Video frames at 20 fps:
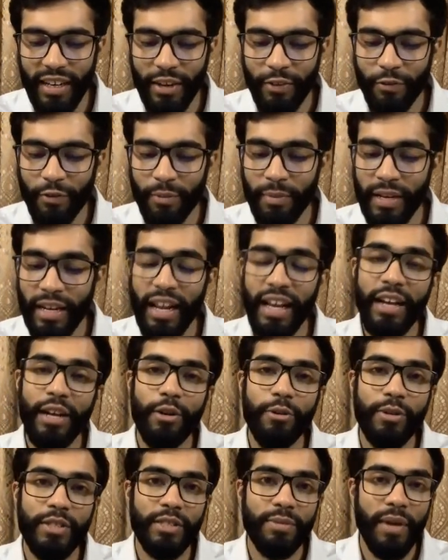If
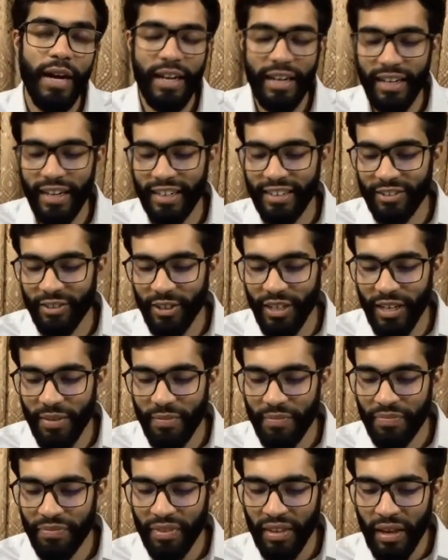Milenko is batting at 3,
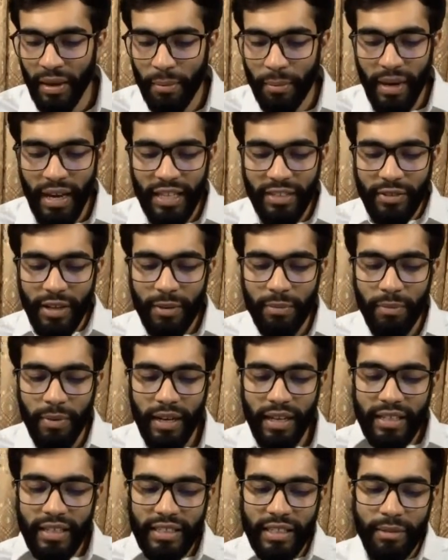may as well
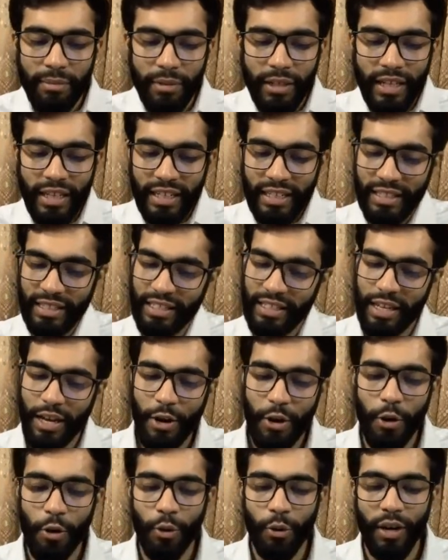play some kids.
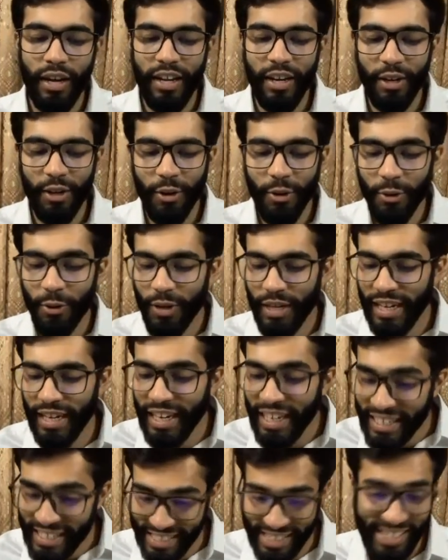No Lin, no
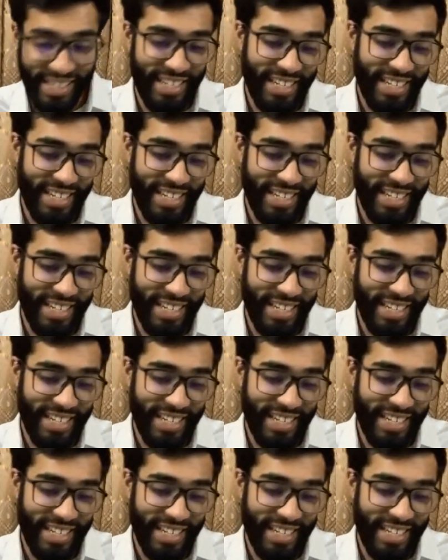Heat.